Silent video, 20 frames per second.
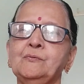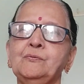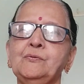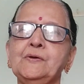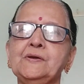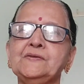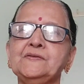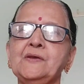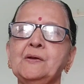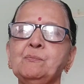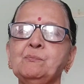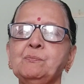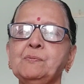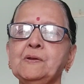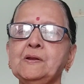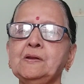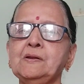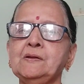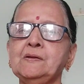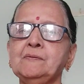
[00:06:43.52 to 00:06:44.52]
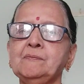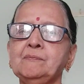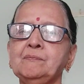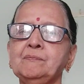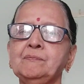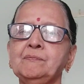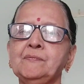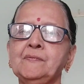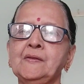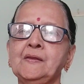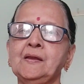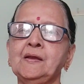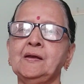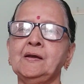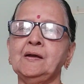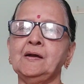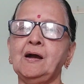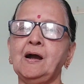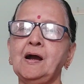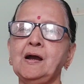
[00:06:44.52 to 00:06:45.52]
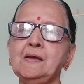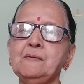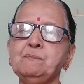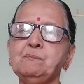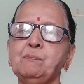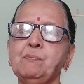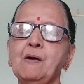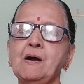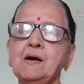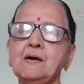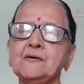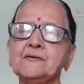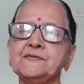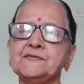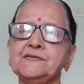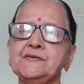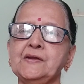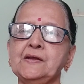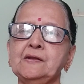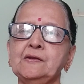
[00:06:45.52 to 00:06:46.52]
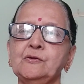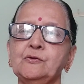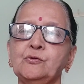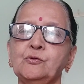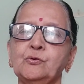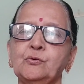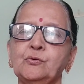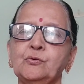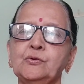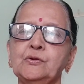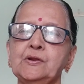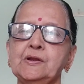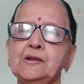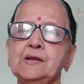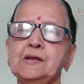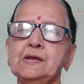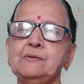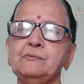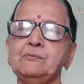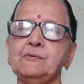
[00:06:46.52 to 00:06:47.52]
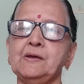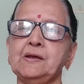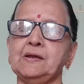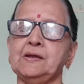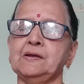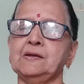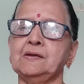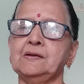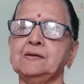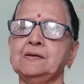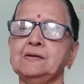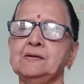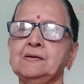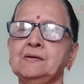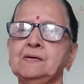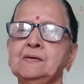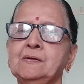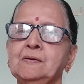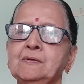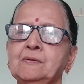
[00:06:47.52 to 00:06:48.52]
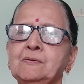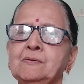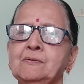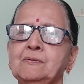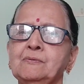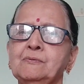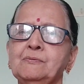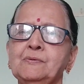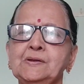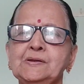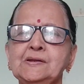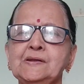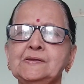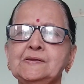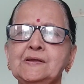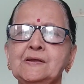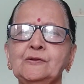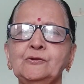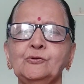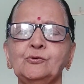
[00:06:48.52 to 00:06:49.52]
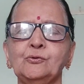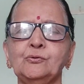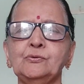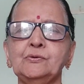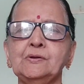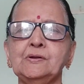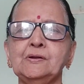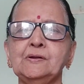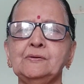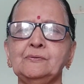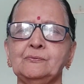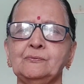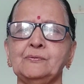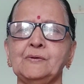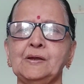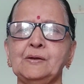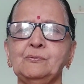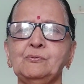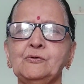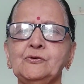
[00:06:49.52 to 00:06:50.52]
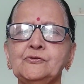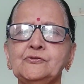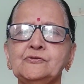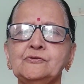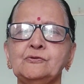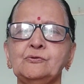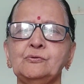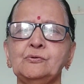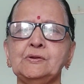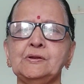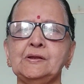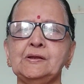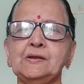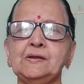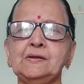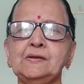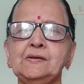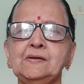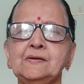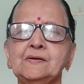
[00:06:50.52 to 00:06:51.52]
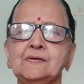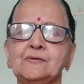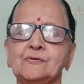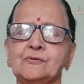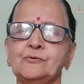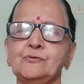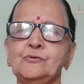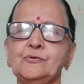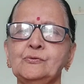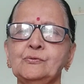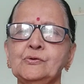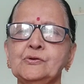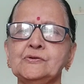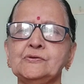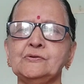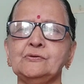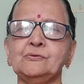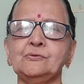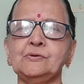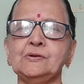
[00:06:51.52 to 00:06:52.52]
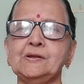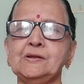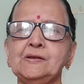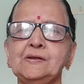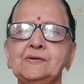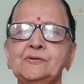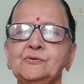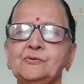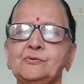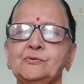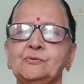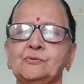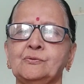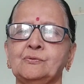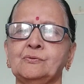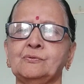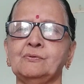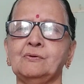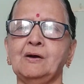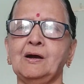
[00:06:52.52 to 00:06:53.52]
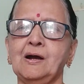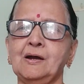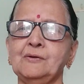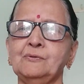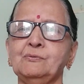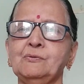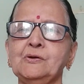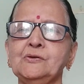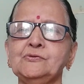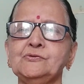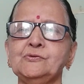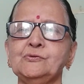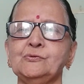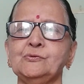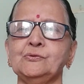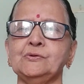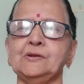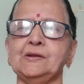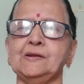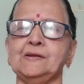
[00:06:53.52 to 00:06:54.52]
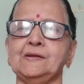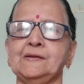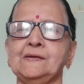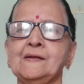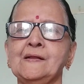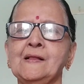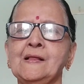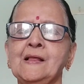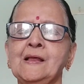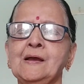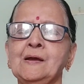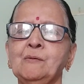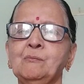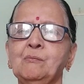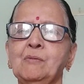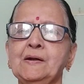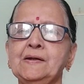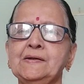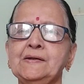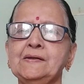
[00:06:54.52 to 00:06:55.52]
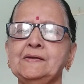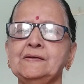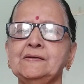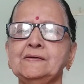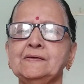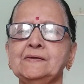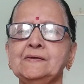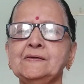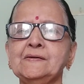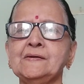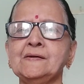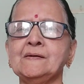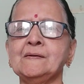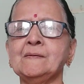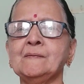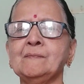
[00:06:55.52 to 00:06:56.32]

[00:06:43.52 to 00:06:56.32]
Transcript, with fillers: For example, I passed a lonely way. Whether the lone way was lonely, road was lonely, no, I was lonely but here